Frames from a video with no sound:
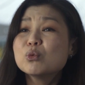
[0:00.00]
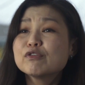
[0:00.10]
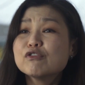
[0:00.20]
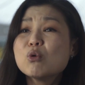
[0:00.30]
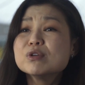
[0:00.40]

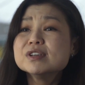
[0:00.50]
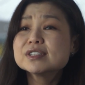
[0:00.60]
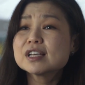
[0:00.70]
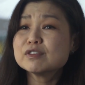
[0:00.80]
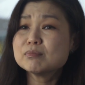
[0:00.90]
with
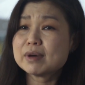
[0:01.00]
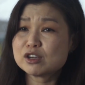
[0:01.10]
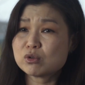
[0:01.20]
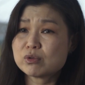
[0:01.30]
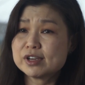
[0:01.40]
47
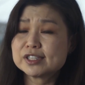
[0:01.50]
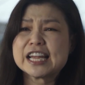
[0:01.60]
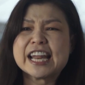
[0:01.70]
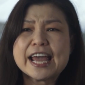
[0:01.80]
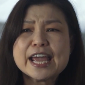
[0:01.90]

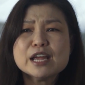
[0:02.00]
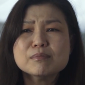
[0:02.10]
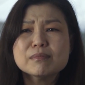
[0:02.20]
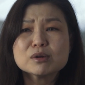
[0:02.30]
microgrids and 8